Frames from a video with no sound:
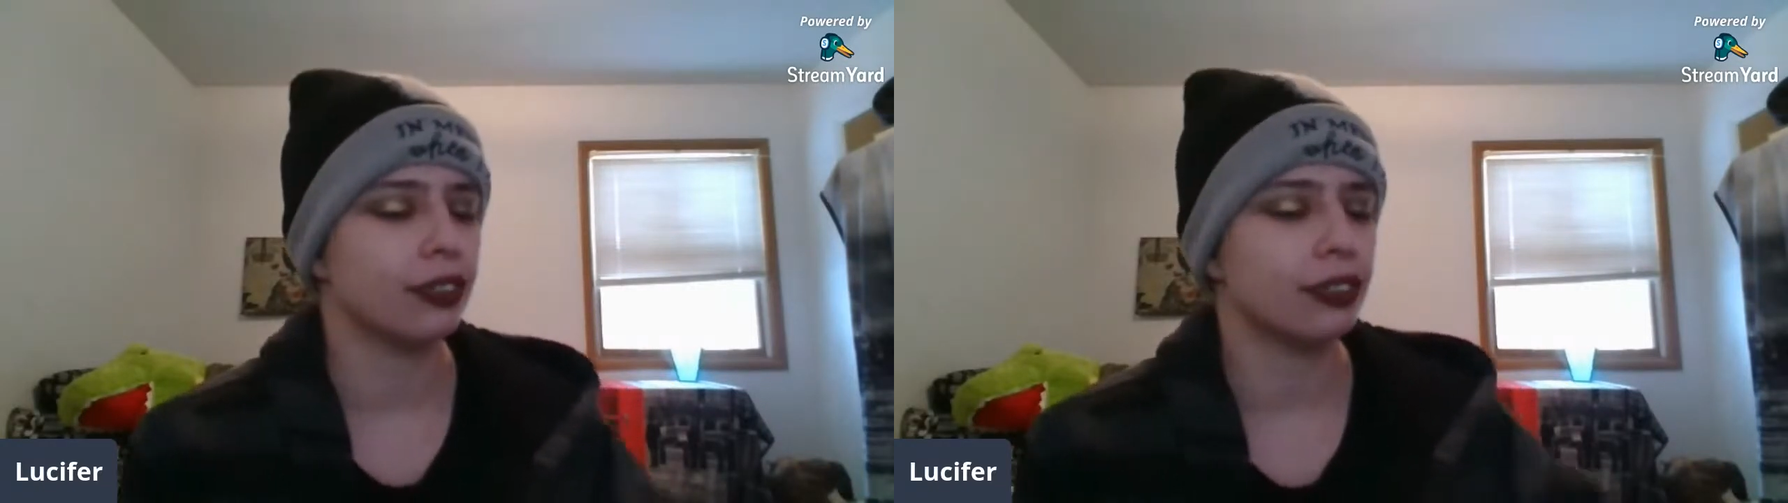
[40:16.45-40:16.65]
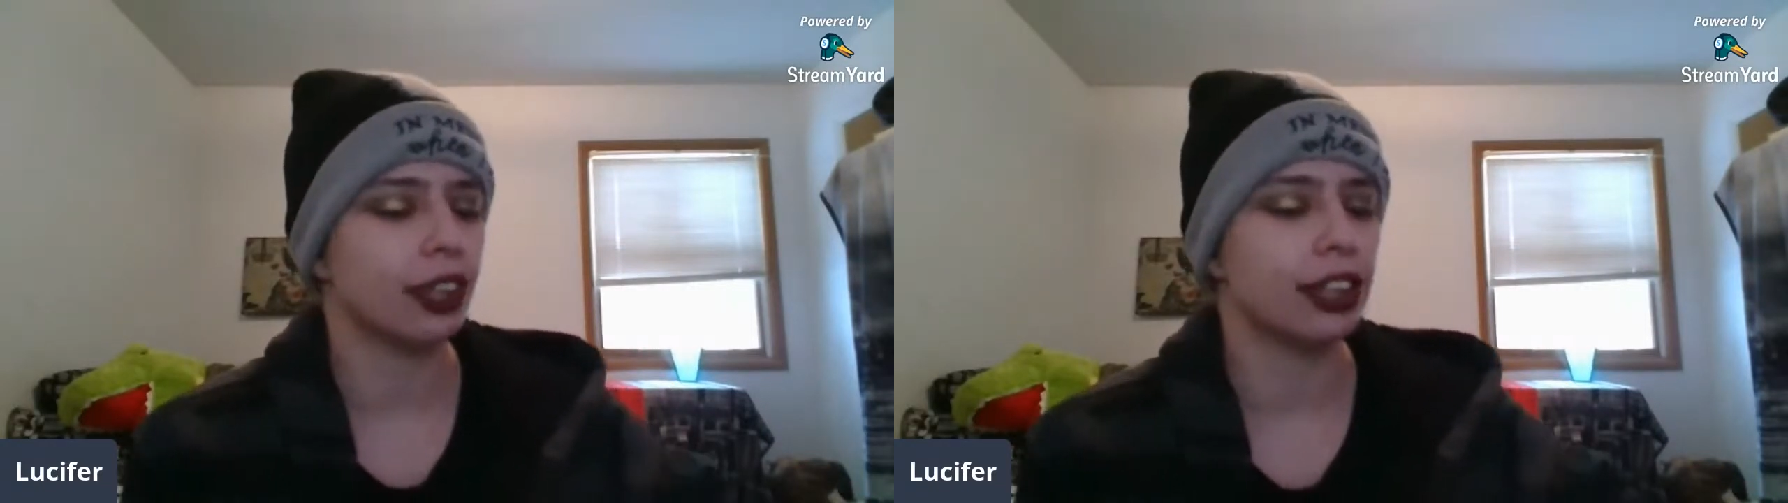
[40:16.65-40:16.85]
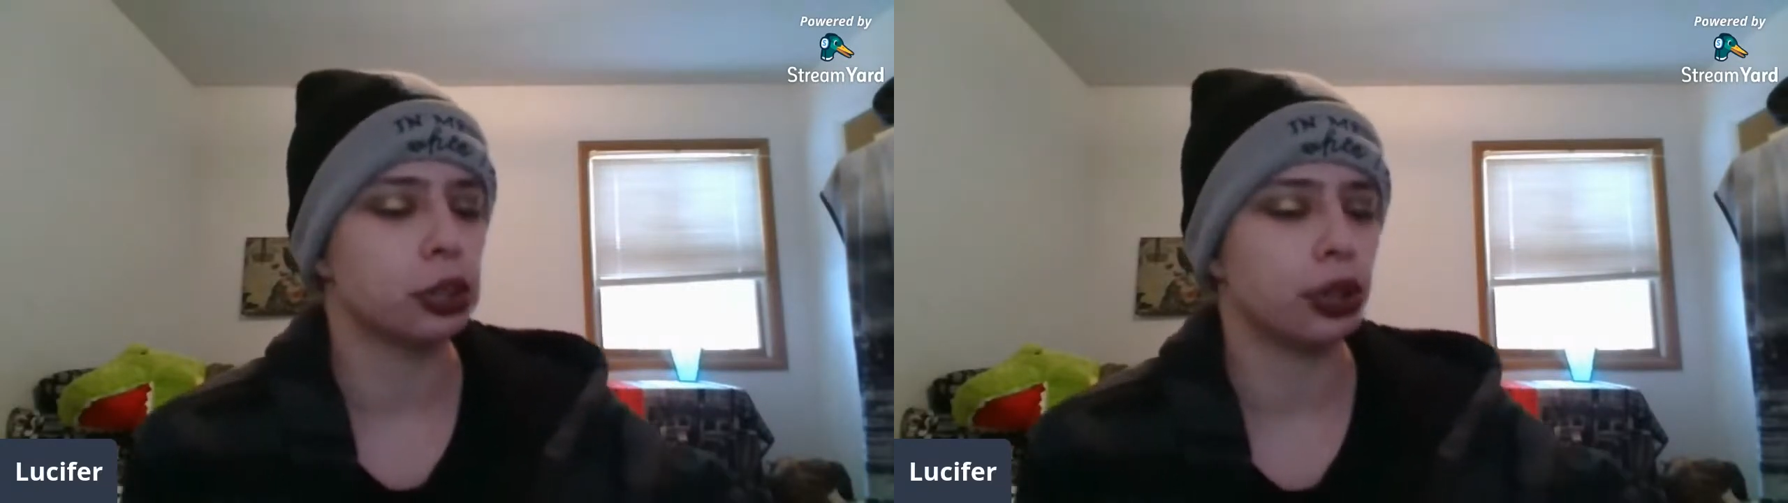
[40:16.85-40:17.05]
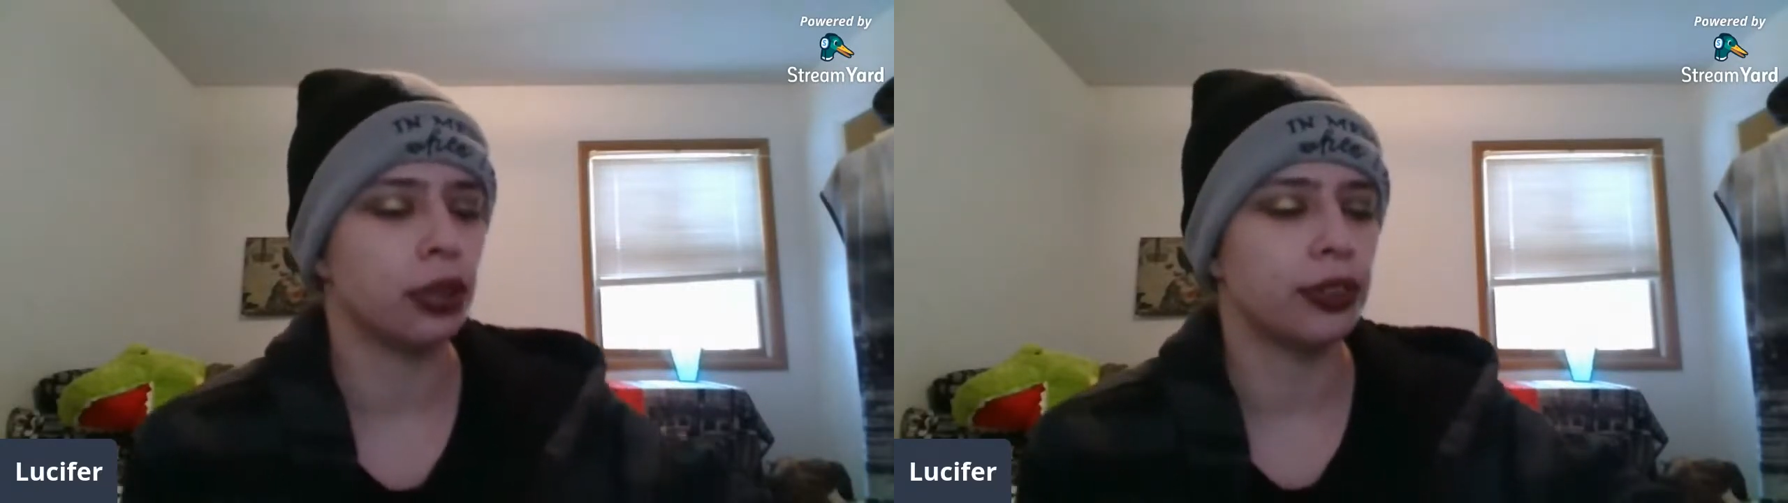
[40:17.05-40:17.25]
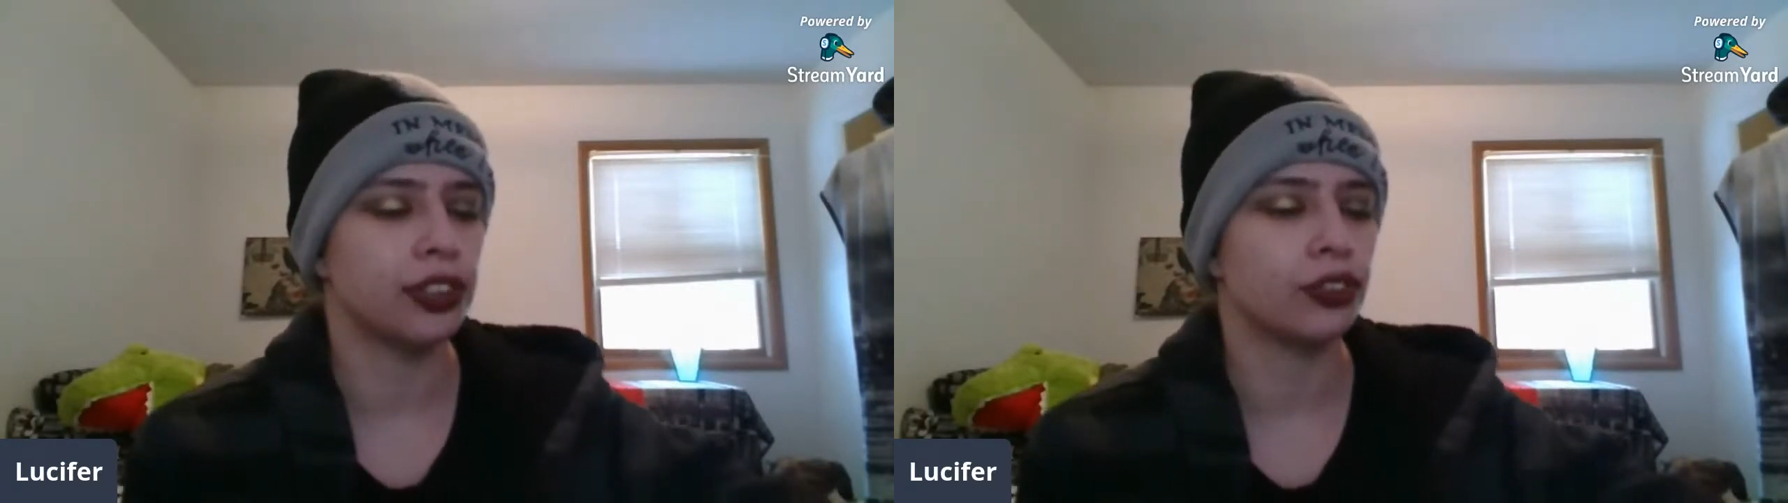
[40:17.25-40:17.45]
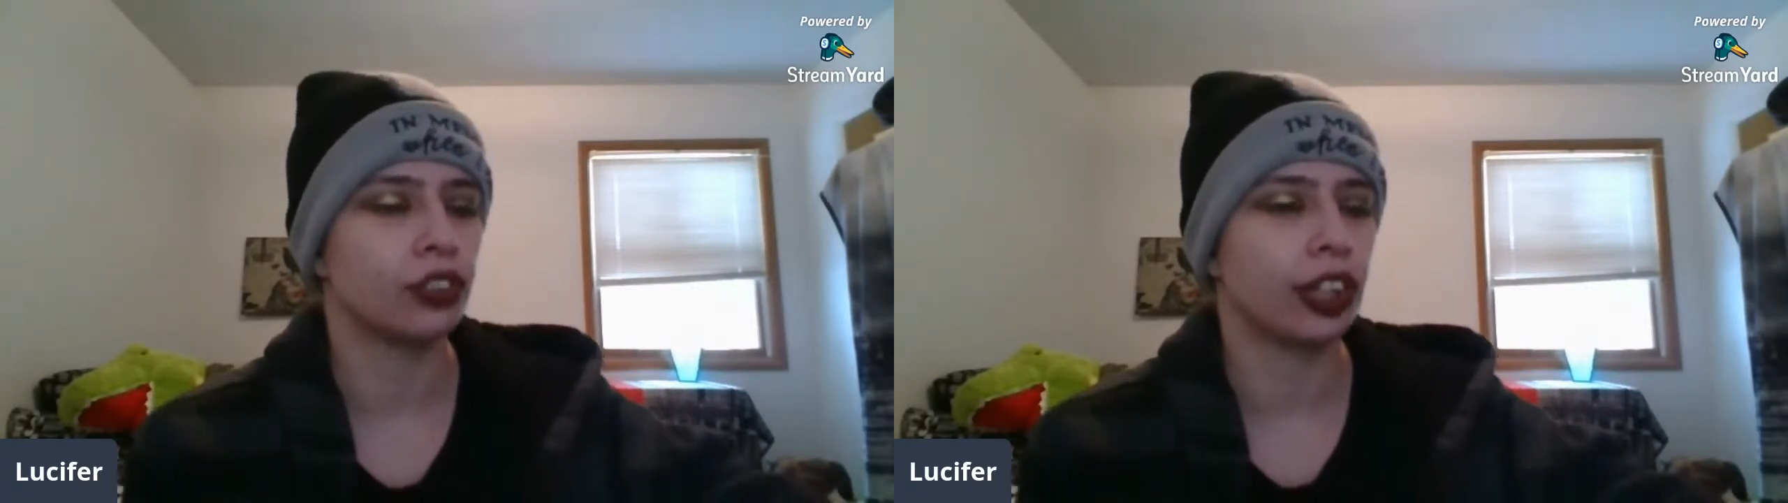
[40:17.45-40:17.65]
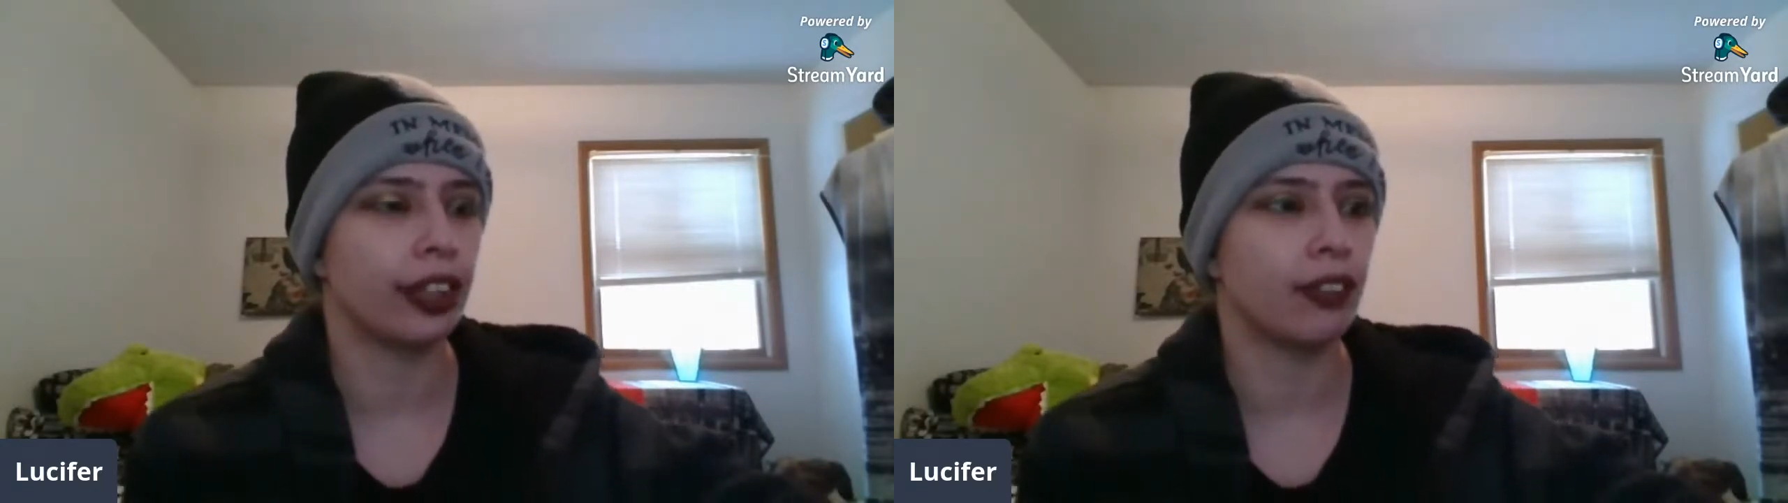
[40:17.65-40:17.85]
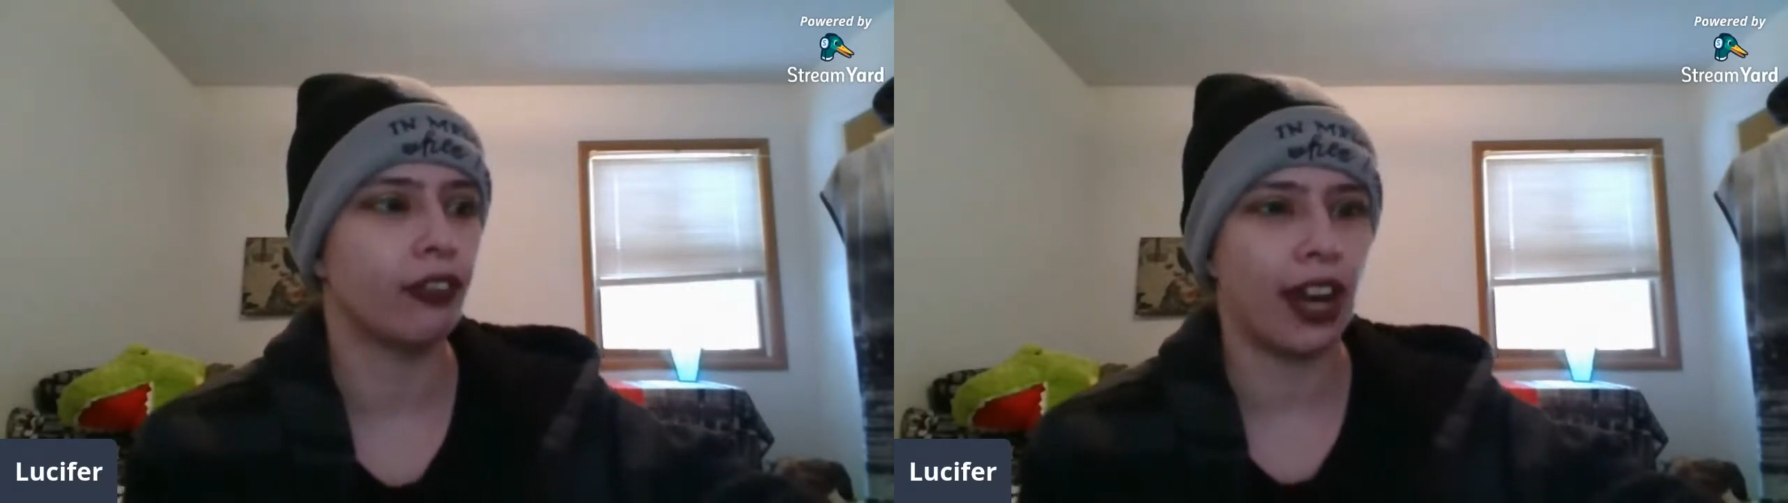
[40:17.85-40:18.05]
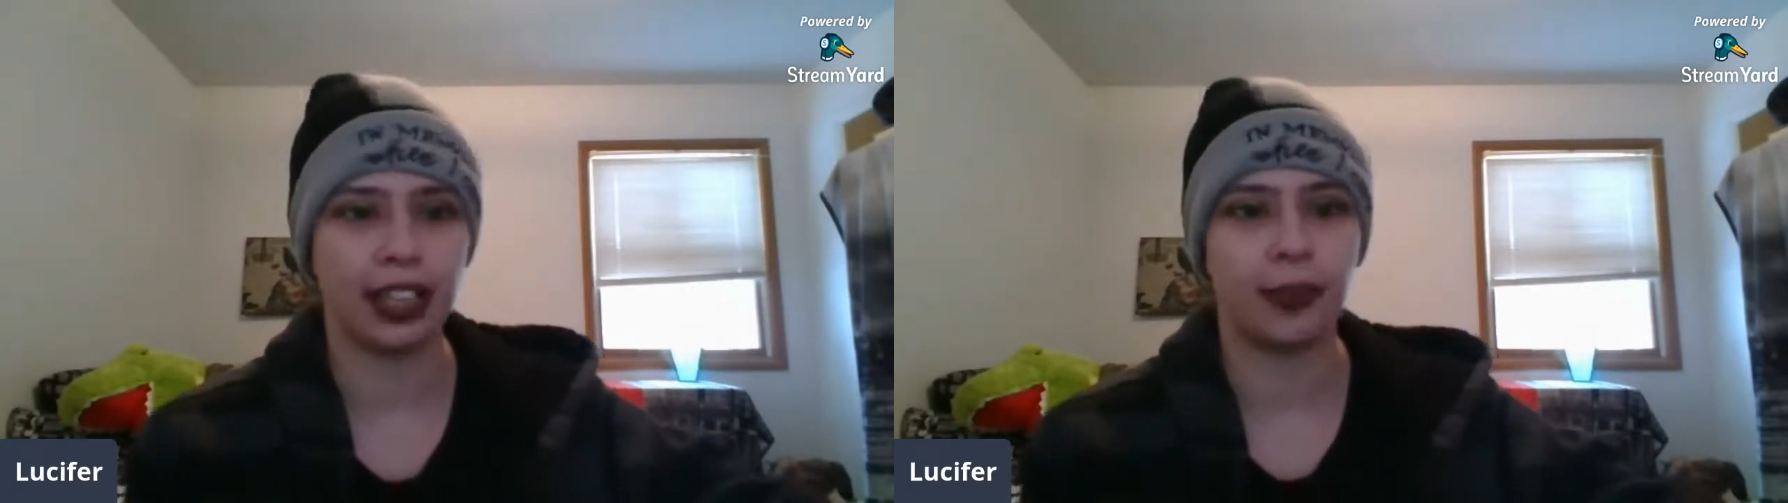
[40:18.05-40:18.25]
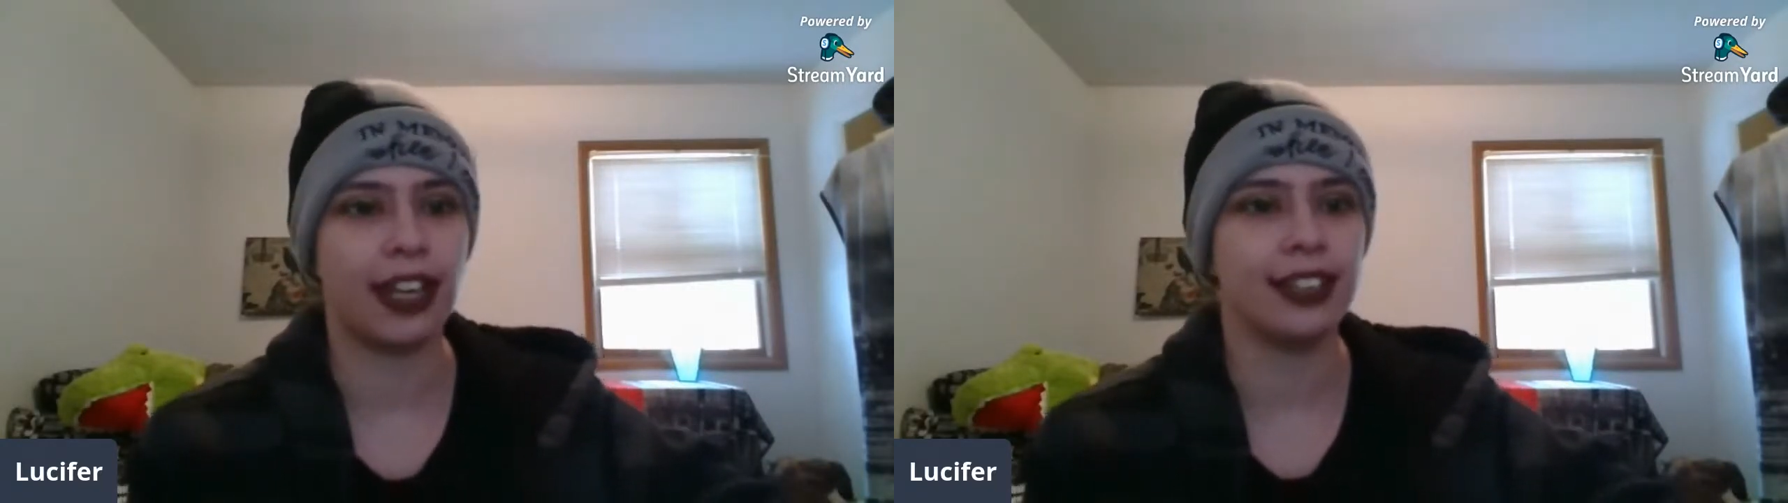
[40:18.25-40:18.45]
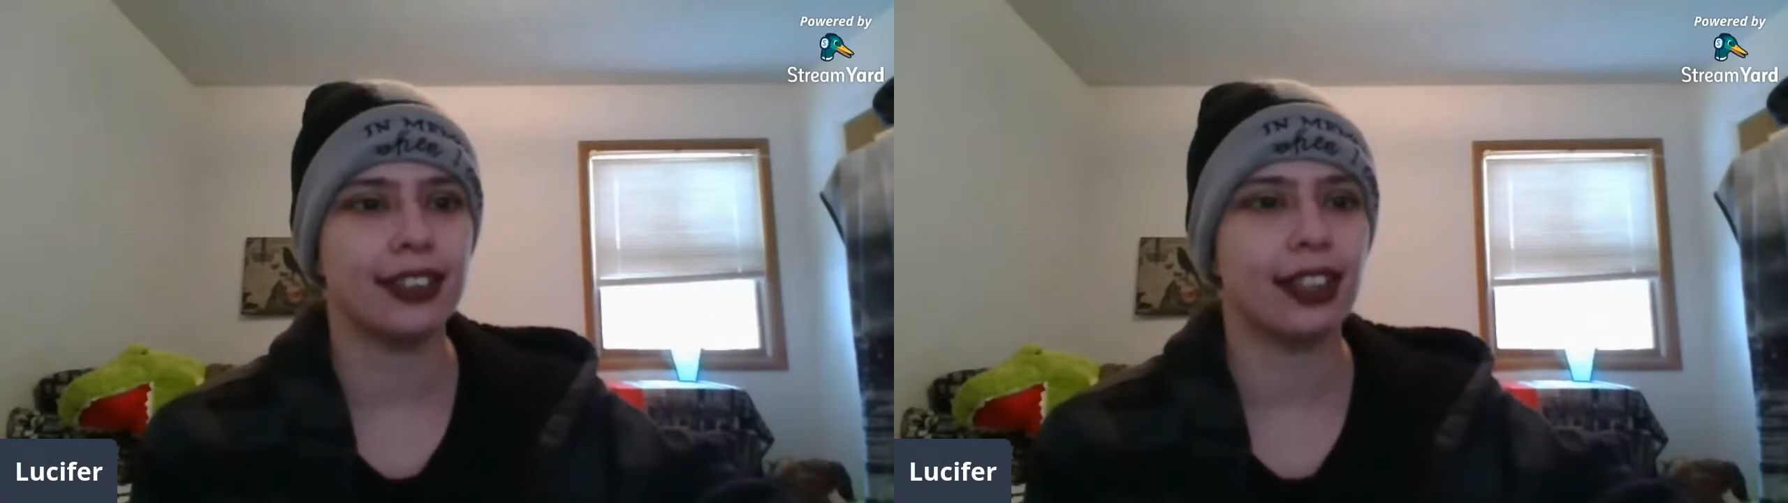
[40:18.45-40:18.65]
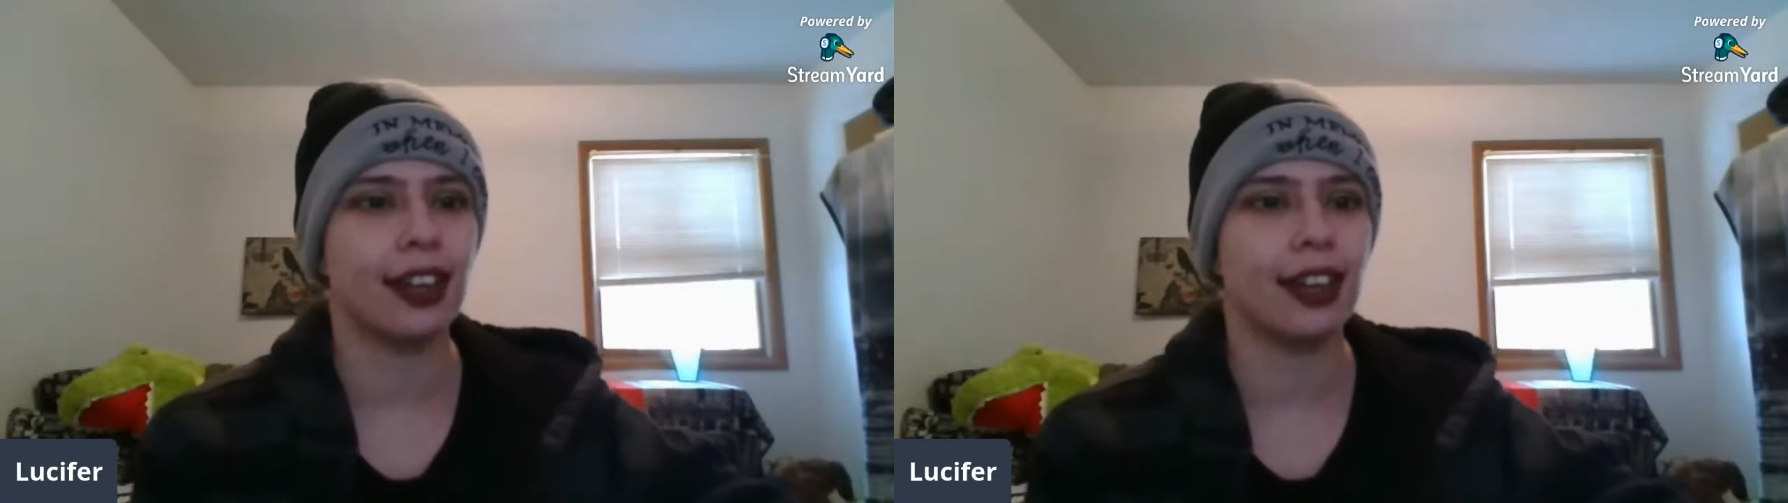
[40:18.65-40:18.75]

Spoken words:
The intro is really fast paced